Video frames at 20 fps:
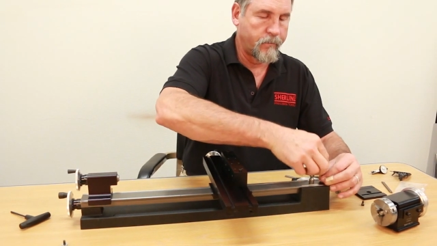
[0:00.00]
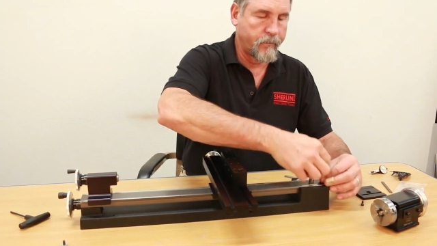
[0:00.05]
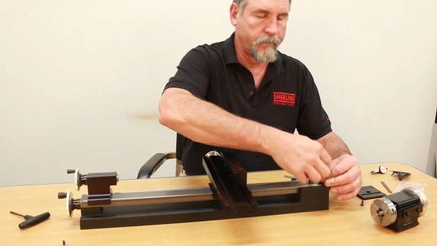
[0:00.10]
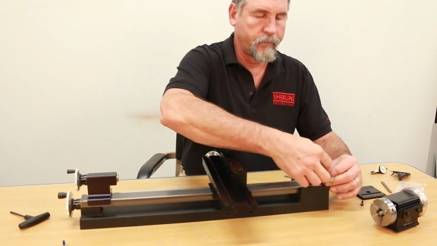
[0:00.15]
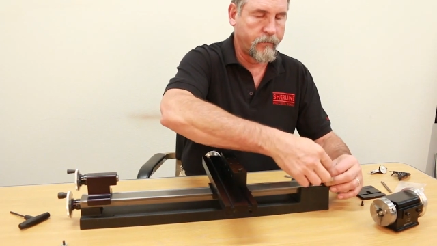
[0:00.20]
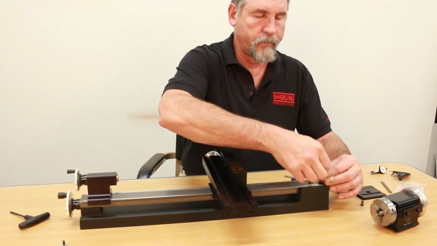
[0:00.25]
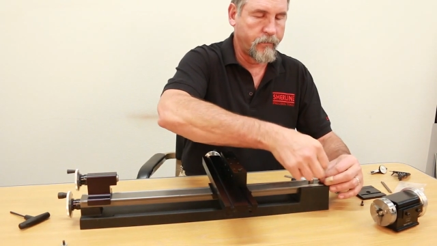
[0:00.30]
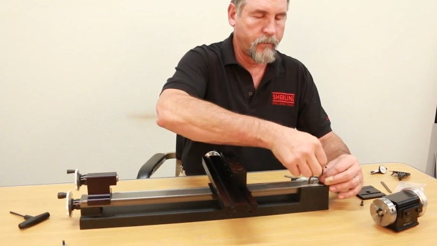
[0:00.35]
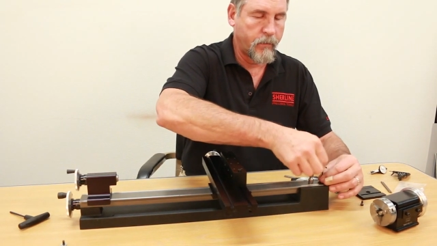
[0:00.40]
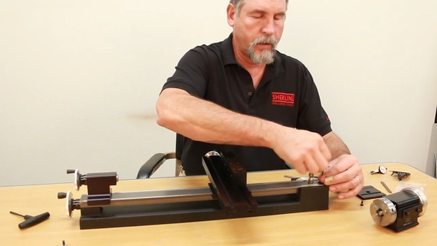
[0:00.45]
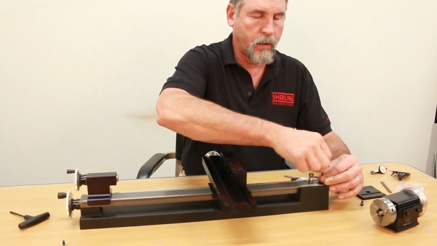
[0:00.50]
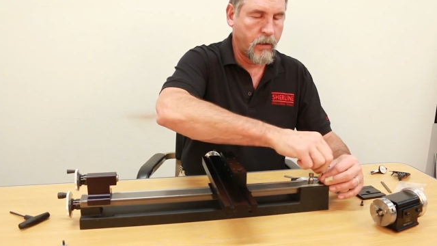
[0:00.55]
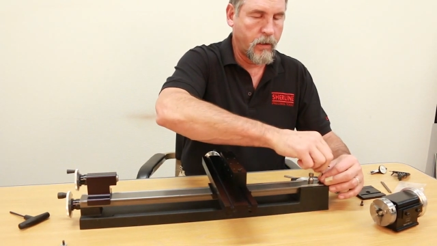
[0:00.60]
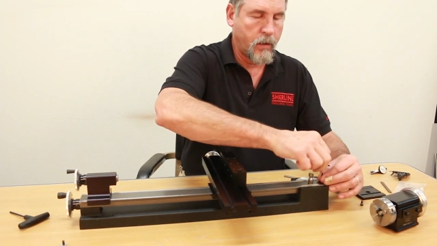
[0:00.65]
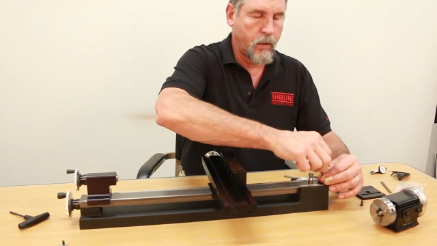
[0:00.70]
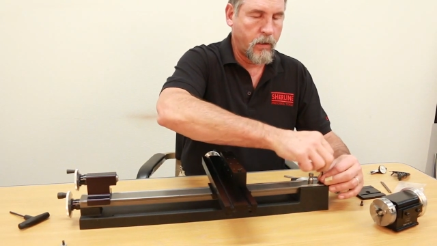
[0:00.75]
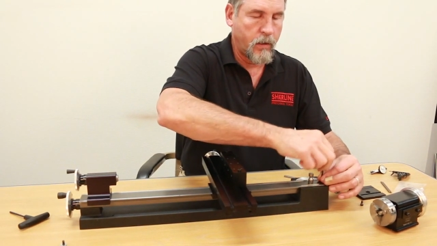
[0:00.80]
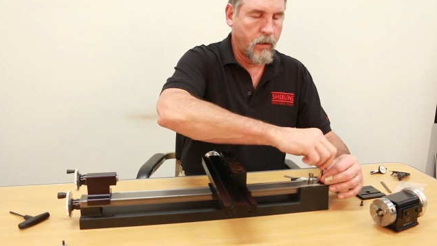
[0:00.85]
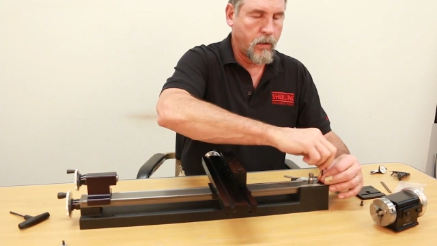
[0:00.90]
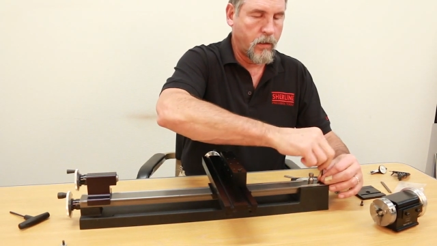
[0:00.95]

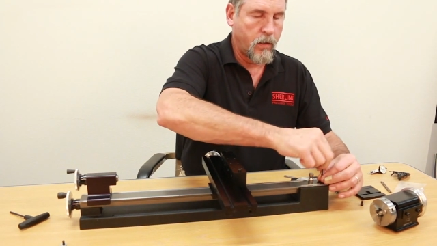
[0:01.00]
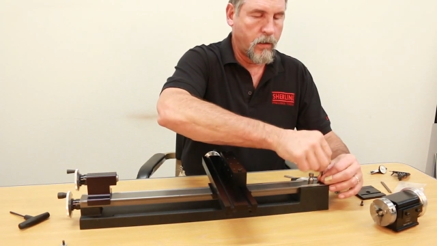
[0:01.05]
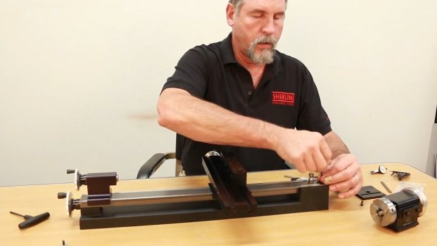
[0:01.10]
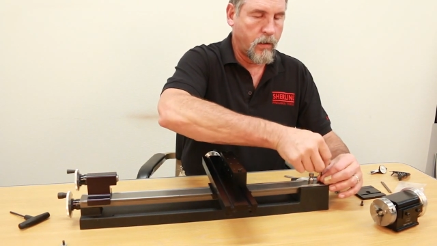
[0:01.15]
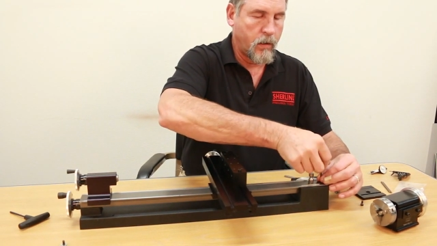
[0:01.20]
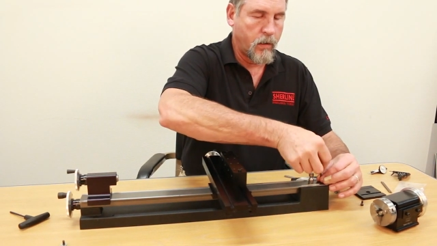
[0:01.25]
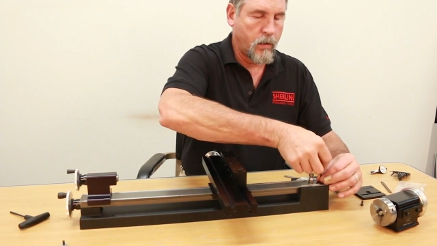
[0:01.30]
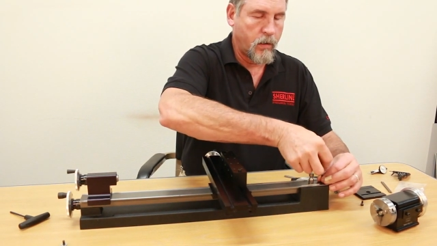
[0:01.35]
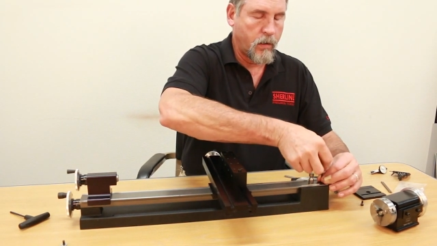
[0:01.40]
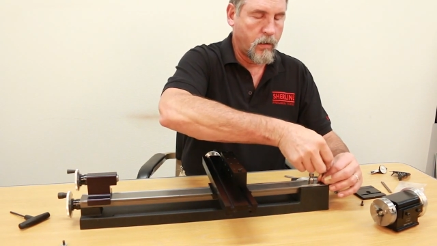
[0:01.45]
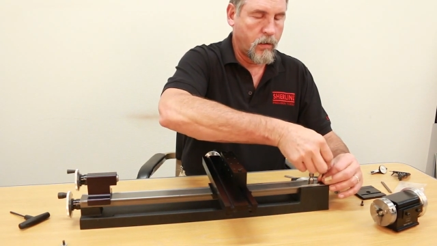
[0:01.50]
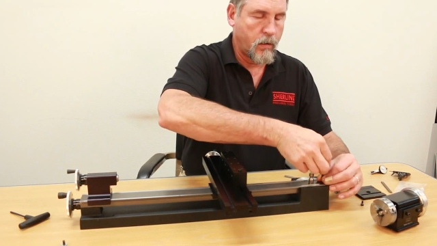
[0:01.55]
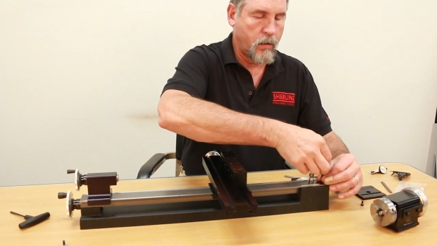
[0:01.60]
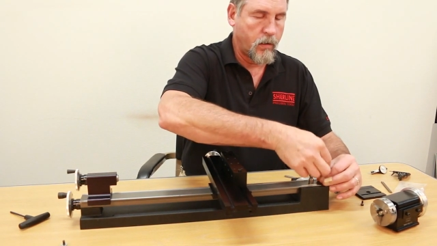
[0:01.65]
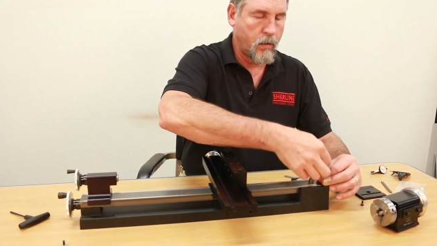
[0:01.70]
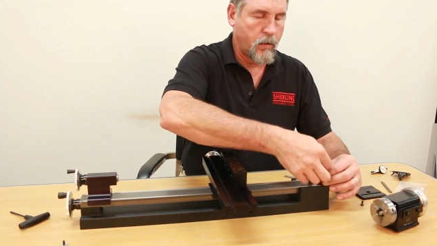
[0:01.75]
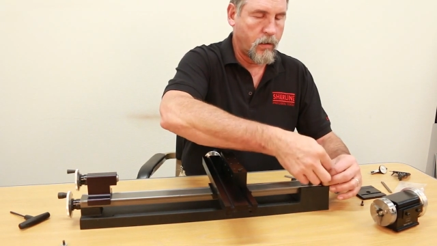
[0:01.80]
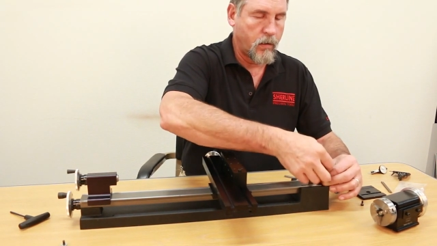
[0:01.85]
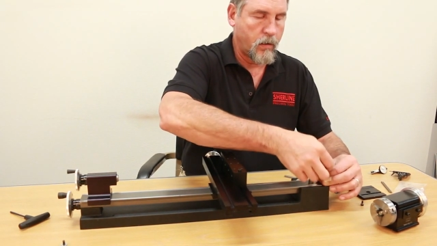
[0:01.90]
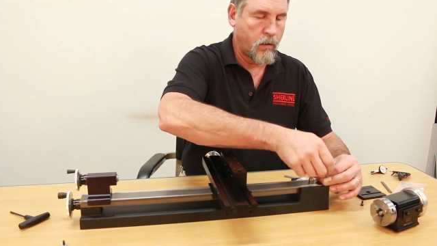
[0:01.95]

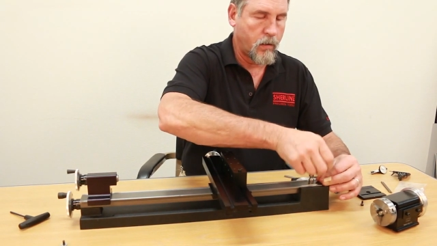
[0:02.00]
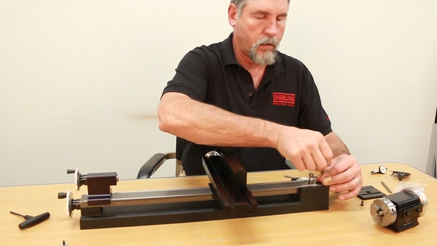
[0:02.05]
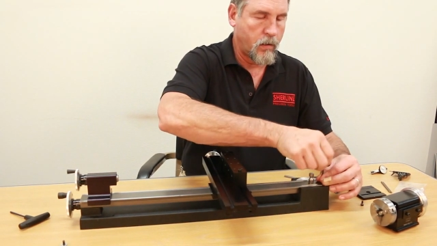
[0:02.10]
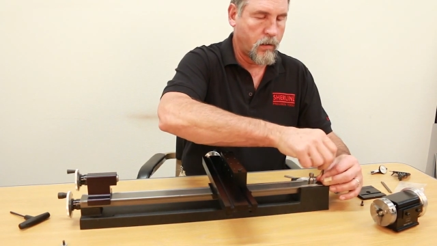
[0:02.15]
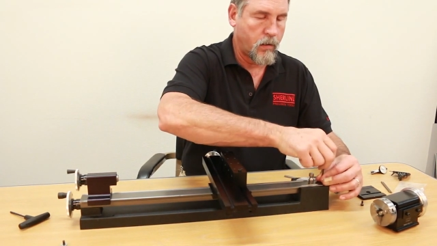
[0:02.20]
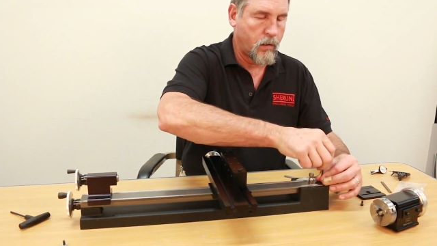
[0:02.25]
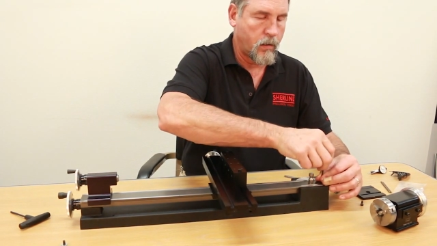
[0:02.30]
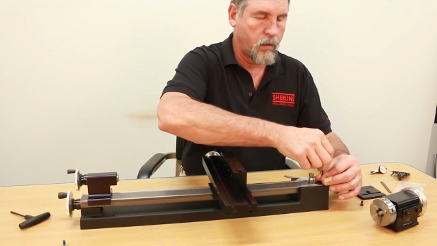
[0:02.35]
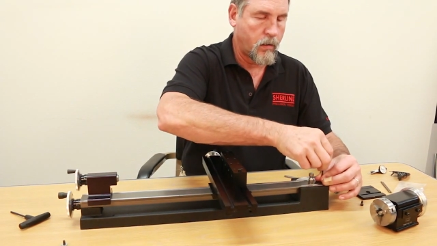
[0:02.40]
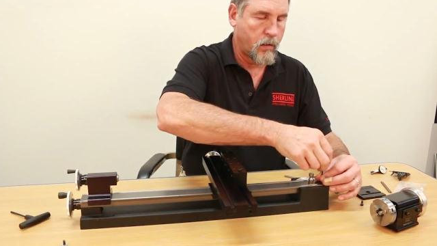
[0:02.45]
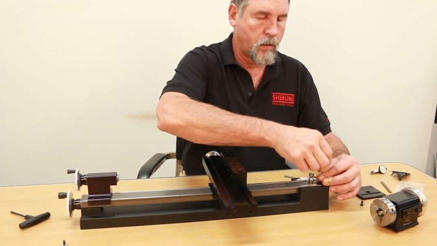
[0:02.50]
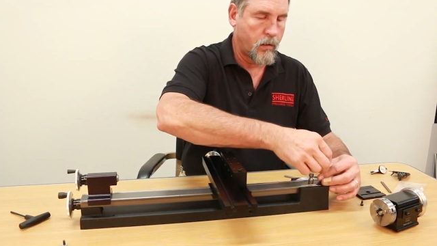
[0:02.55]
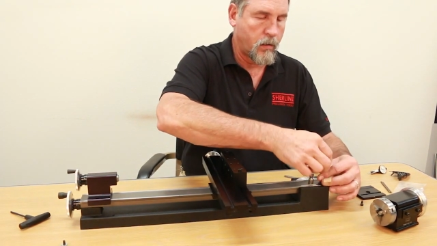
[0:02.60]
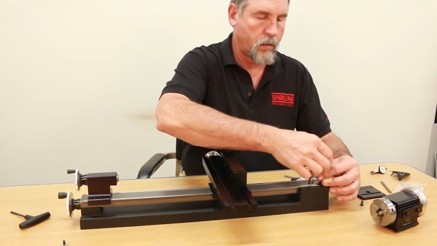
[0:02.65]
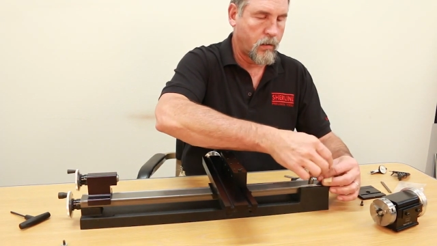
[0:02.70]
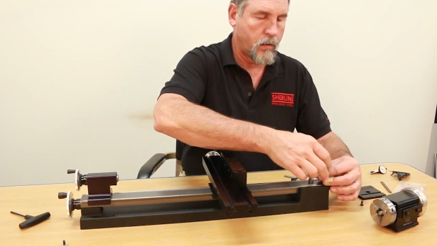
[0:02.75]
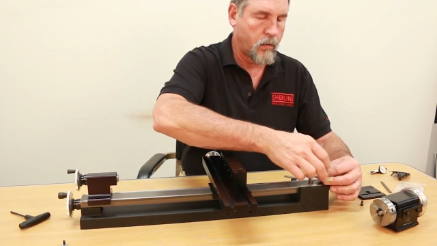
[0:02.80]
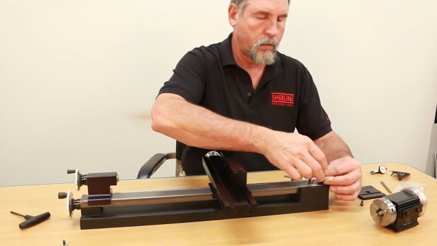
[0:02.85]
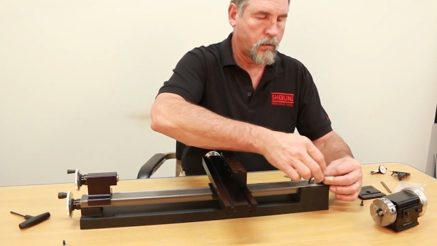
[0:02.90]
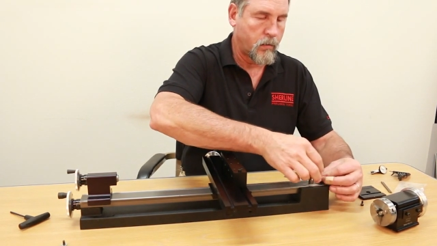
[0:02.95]

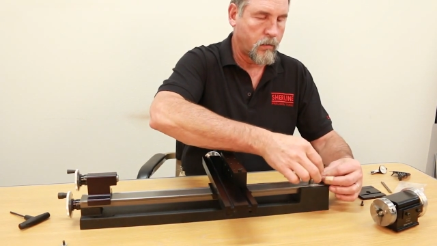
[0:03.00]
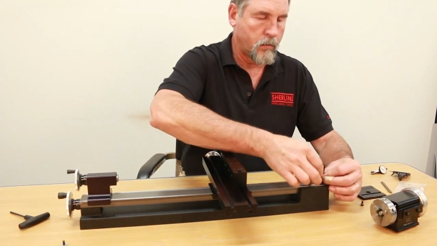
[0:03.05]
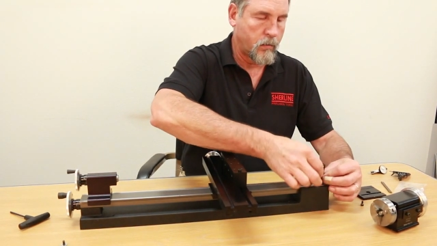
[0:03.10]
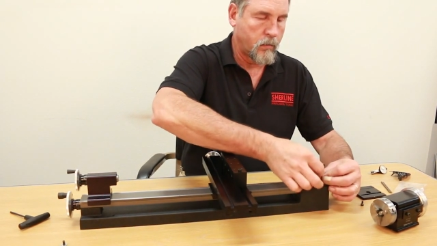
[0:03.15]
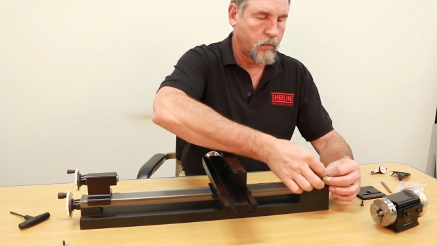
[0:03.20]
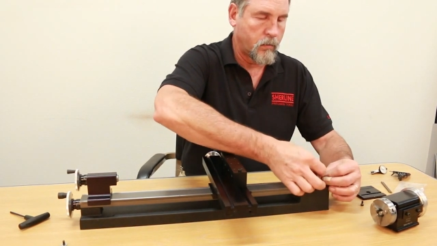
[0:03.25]
(silence)